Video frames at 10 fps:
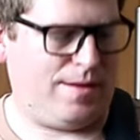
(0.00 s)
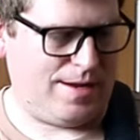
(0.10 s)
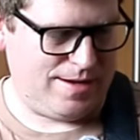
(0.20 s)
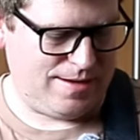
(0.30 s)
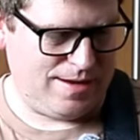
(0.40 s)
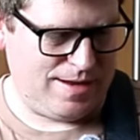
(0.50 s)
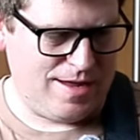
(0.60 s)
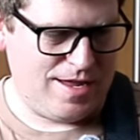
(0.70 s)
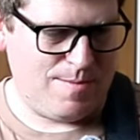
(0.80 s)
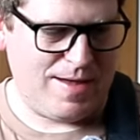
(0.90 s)
and then you
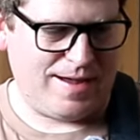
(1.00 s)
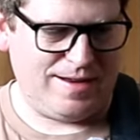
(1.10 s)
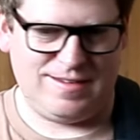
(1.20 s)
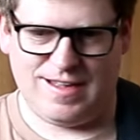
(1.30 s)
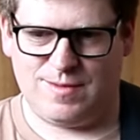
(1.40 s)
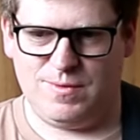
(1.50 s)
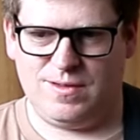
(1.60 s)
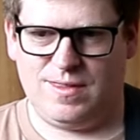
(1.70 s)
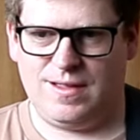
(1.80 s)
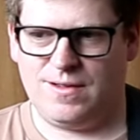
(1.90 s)
make an assessment
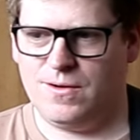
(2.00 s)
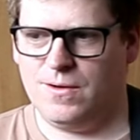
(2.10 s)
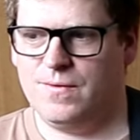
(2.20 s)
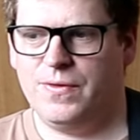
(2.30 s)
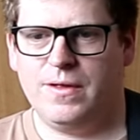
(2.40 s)
to think, oh,